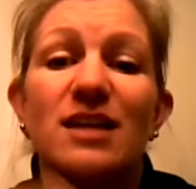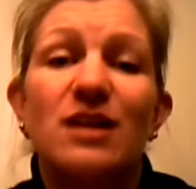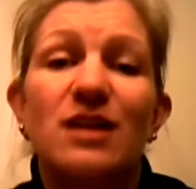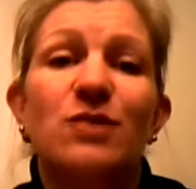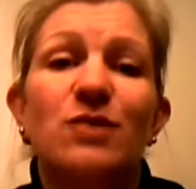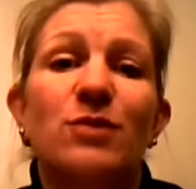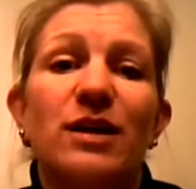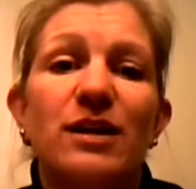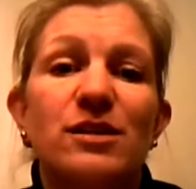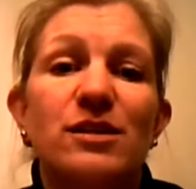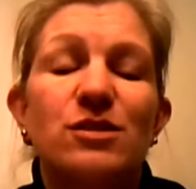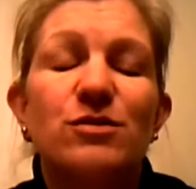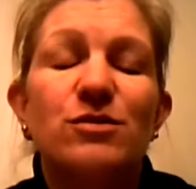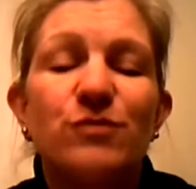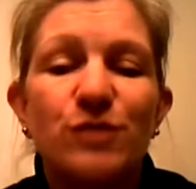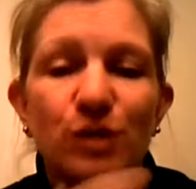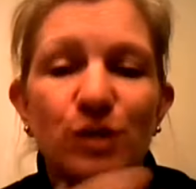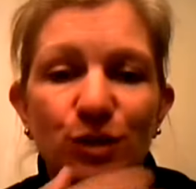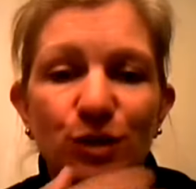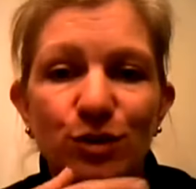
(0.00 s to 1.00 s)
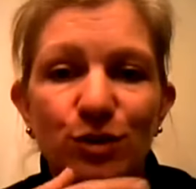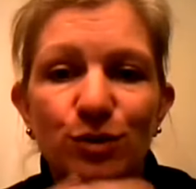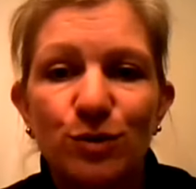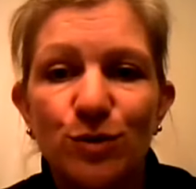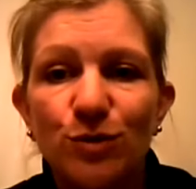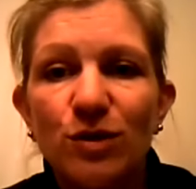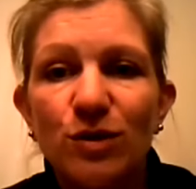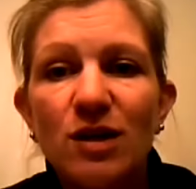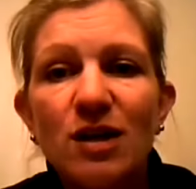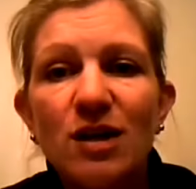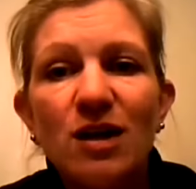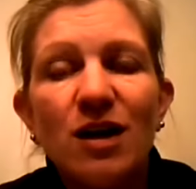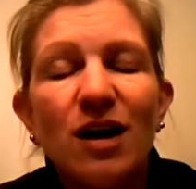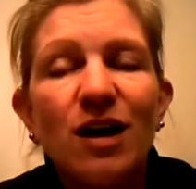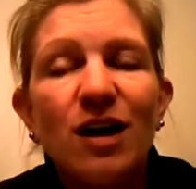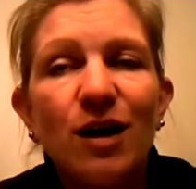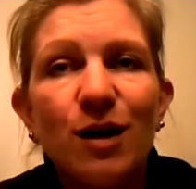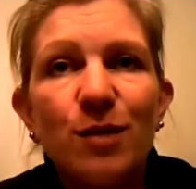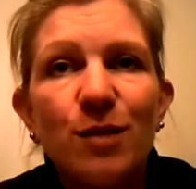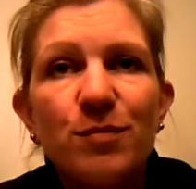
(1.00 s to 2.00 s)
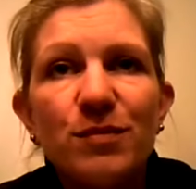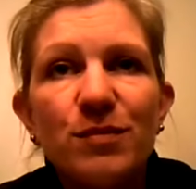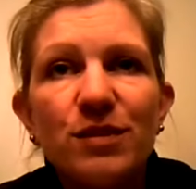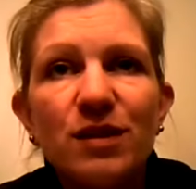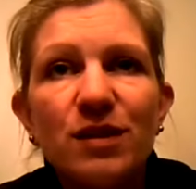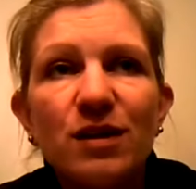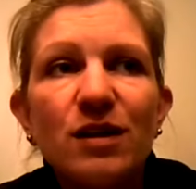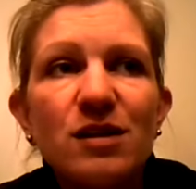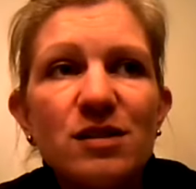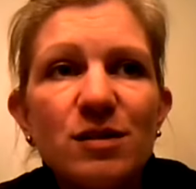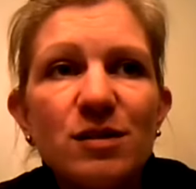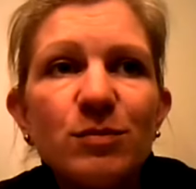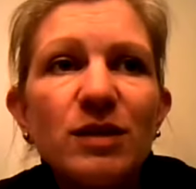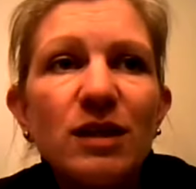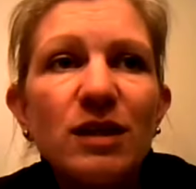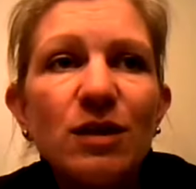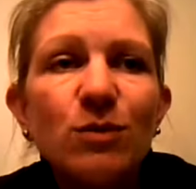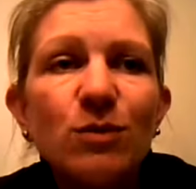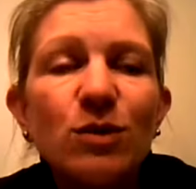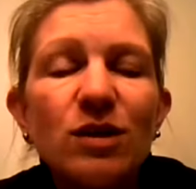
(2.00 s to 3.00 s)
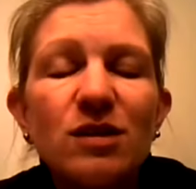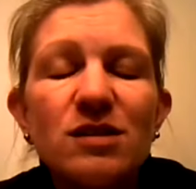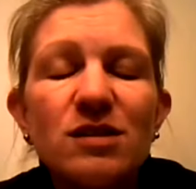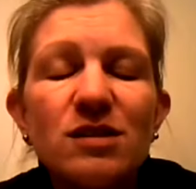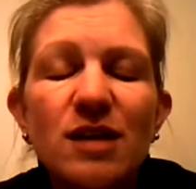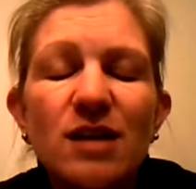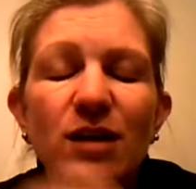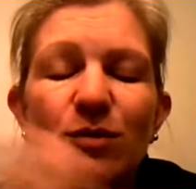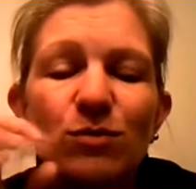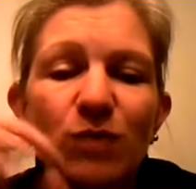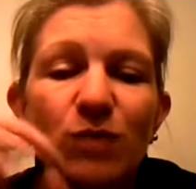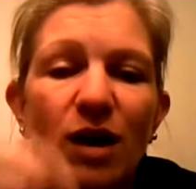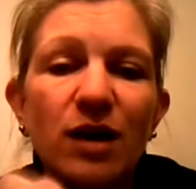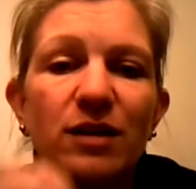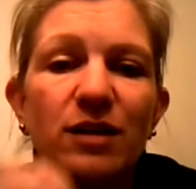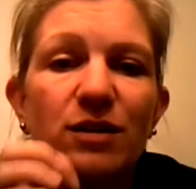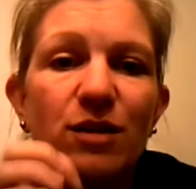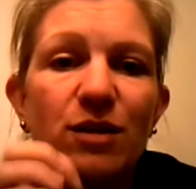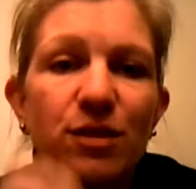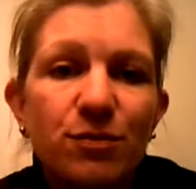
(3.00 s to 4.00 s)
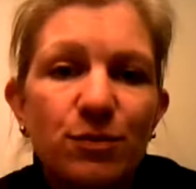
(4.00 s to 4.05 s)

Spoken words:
takeaways for you, there are some keywords that run